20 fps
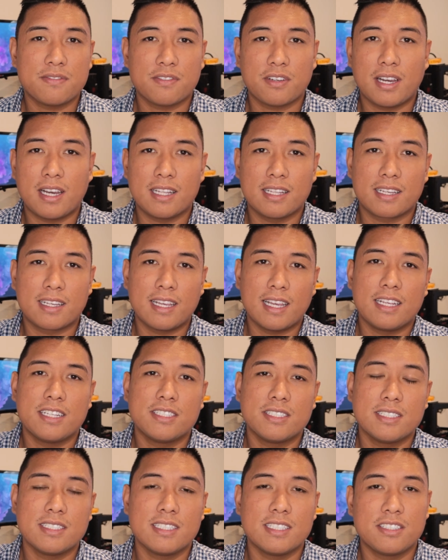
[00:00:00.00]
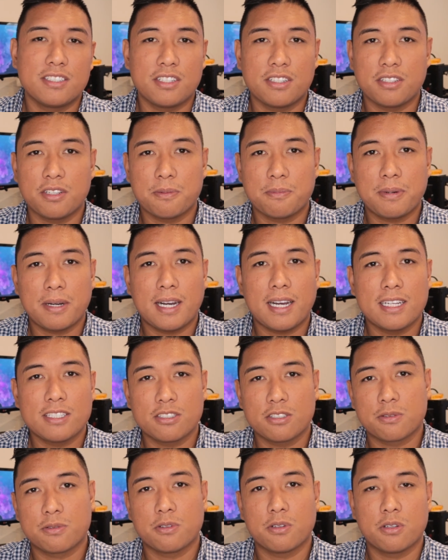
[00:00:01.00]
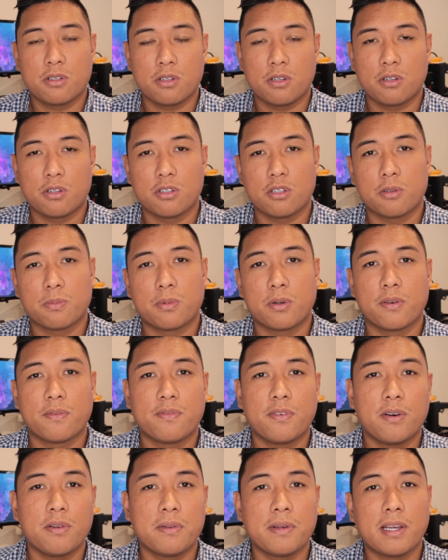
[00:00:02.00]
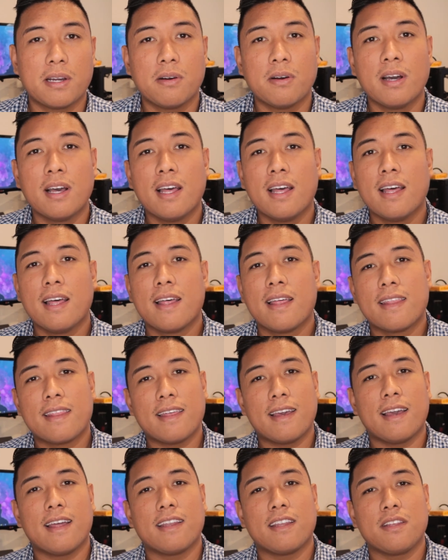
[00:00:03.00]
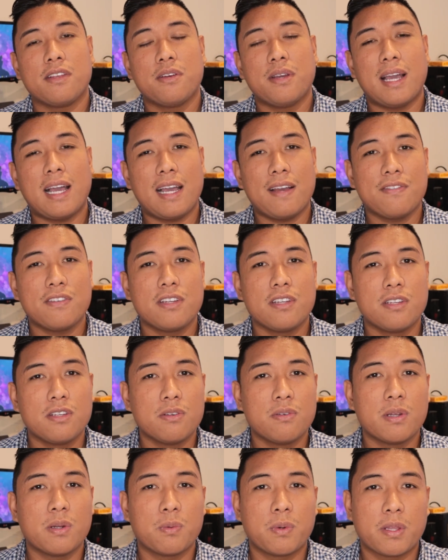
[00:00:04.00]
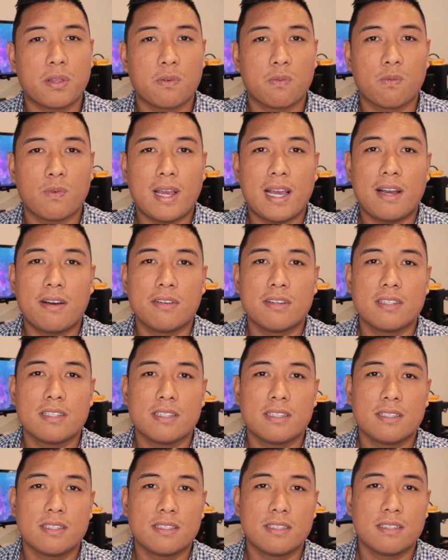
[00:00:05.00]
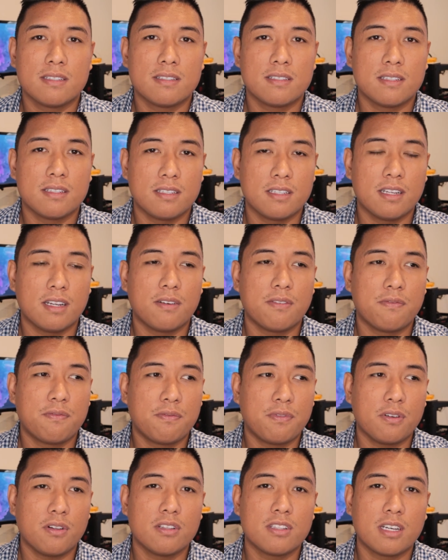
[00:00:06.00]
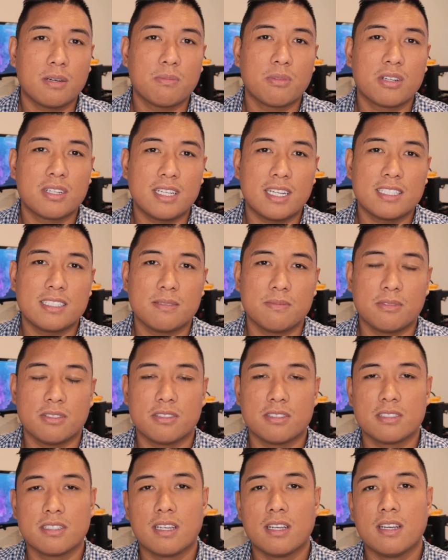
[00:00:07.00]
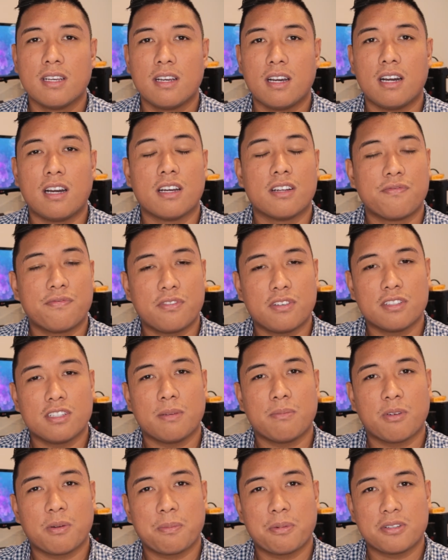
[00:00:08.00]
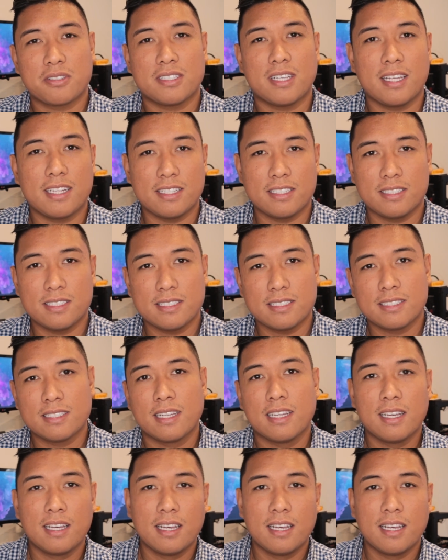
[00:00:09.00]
for allocations into your pies or your portfolio, then you have to do it with round, full number decimals, full number percentages.